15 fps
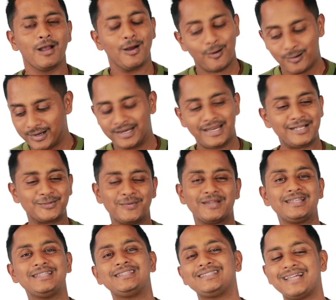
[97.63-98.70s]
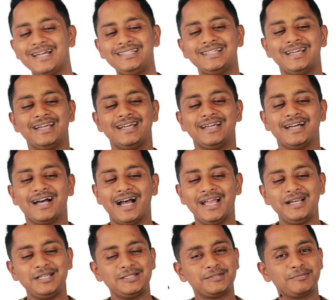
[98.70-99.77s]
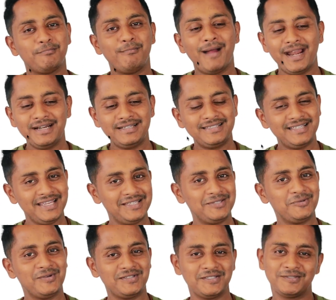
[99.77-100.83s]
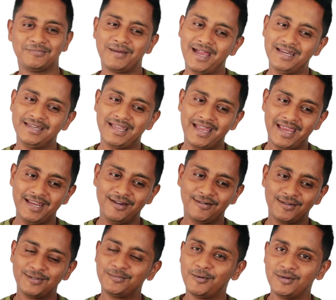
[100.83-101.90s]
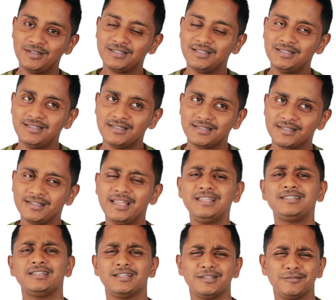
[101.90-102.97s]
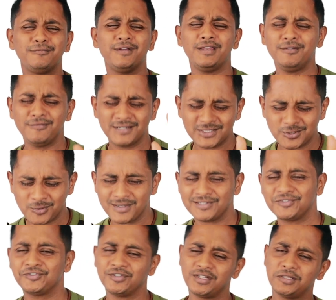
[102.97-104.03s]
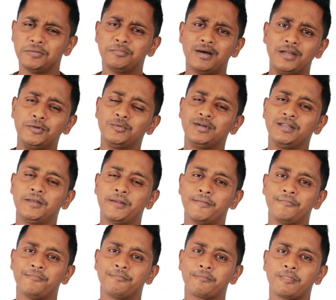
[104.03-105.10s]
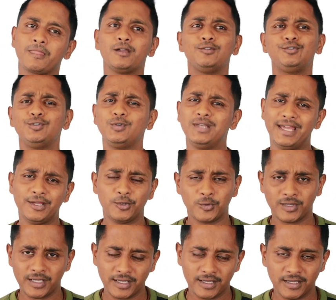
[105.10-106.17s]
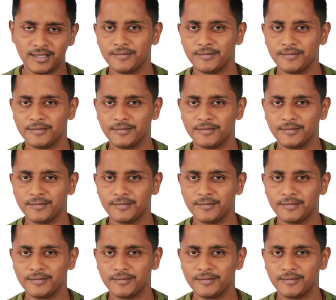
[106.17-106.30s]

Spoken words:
Alright, let's quickly start. IELTS band 6 versus band 8 responses. Let's say the very first question in the part 1. Do you like cooking?